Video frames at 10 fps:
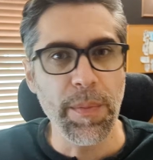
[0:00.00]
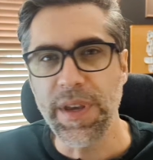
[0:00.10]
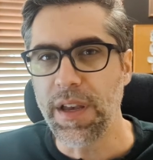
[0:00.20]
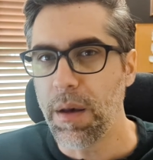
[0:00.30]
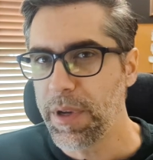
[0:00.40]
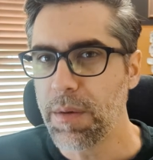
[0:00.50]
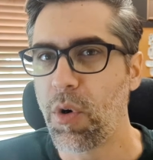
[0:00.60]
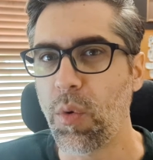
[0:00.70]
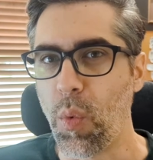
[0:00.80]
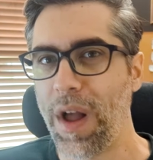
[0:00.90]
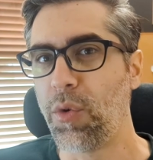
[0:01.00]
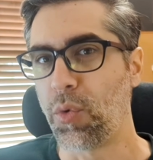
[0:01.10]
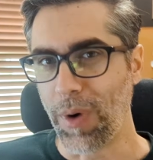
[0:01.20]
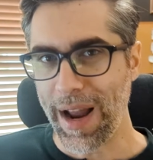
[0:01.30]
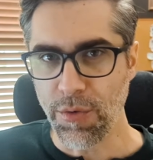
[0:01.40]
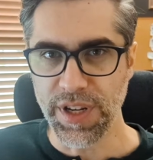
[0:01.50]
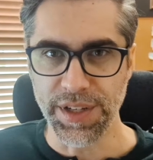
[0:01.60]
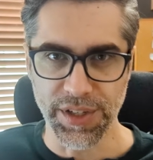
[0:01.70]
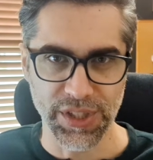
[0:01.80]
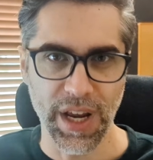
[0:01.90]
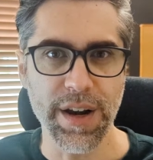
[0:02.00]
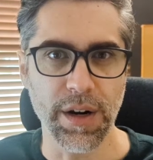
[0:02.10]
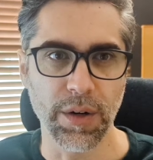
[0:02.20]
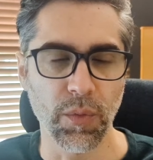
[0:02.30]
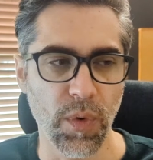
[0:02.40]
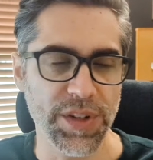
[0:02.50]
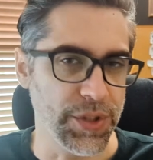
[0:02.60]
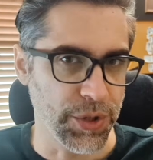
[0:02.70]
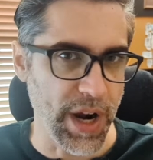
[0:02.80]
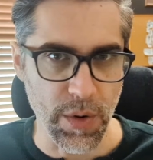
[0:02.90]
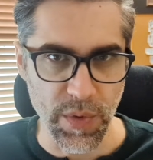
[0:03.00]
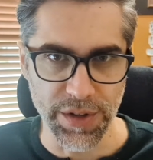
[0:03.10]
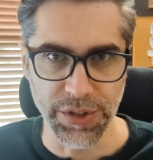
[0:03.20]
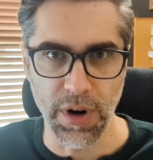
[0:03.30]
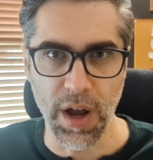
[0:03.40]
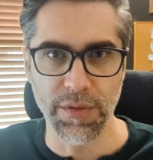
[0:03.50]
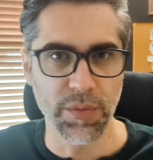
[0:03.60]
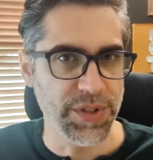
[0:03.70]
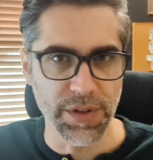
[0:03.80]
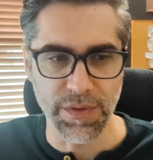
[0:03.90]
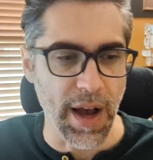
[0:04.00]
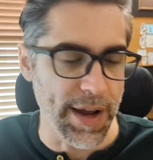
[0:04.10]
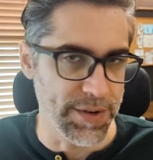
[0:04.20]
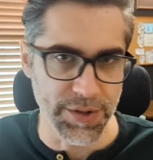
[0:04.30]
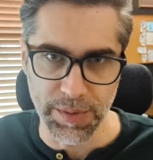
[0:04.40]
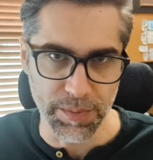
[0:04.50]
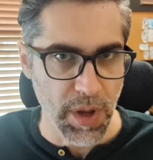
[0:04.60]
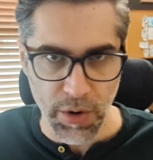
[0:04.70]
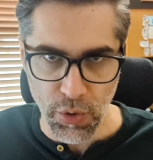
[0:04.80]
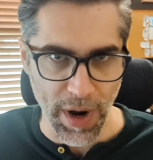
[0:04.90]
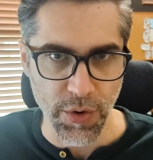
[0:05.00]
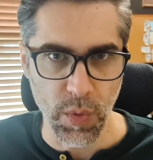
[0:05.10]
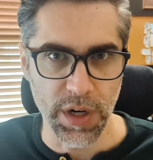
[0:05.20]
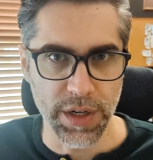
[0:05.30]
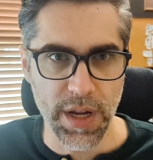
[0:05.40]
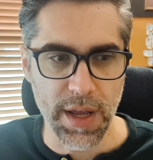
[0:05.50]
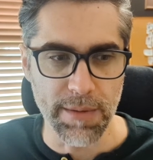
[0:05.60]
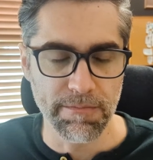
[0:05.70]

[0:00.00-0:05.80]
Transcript: becoming a more well-rounded designer once the training wheels are off, once you've gotten some groundwork done.